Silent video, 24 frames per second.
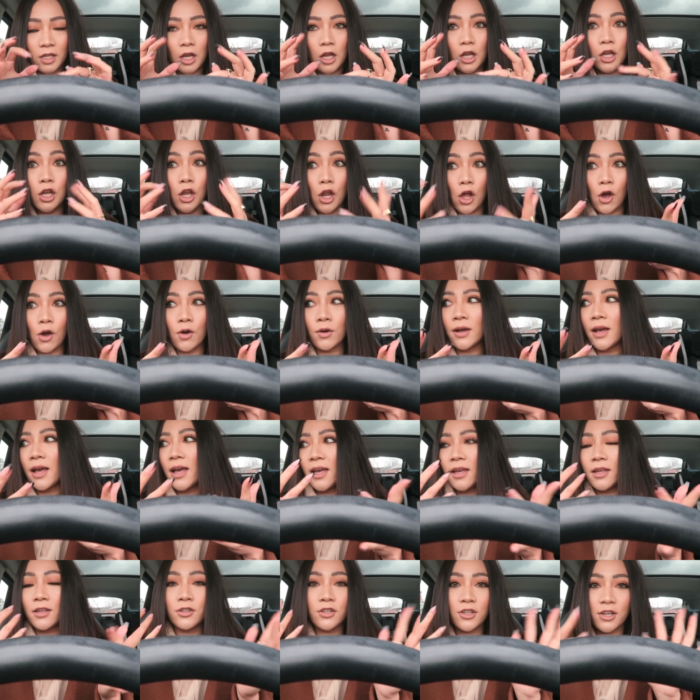long
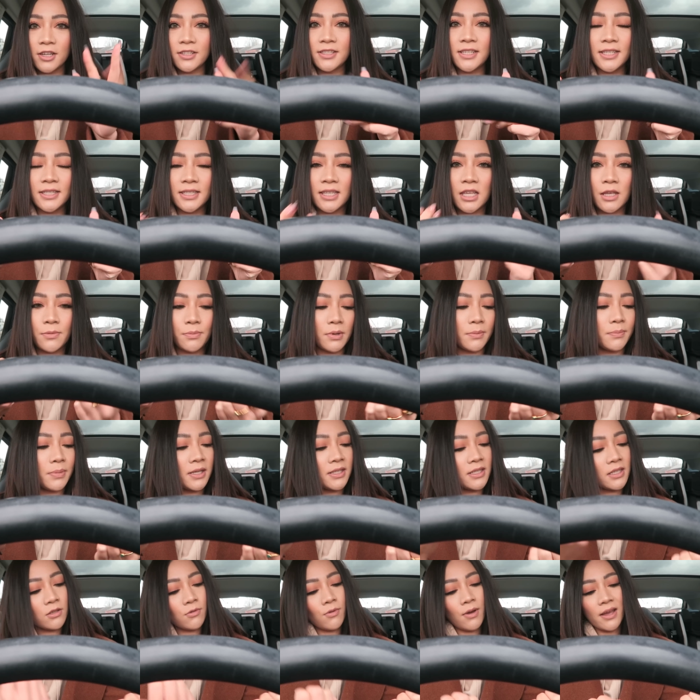and OTT but
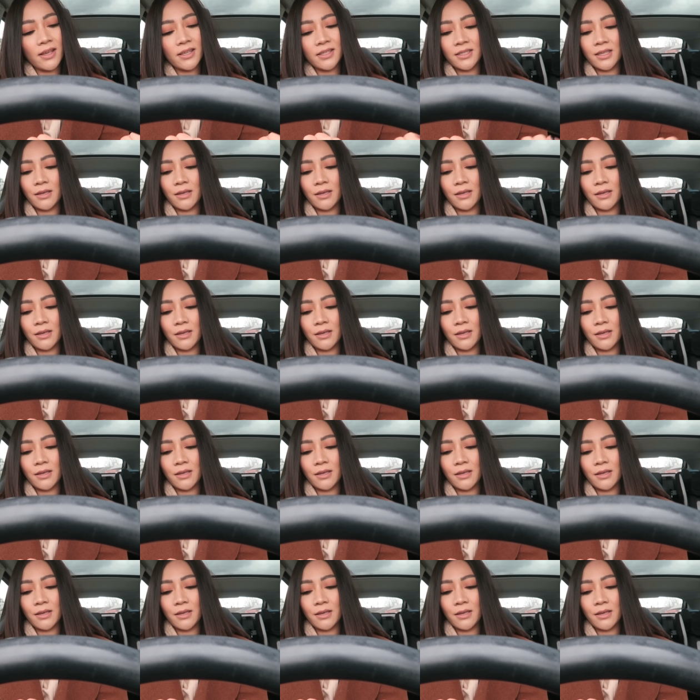because it's quite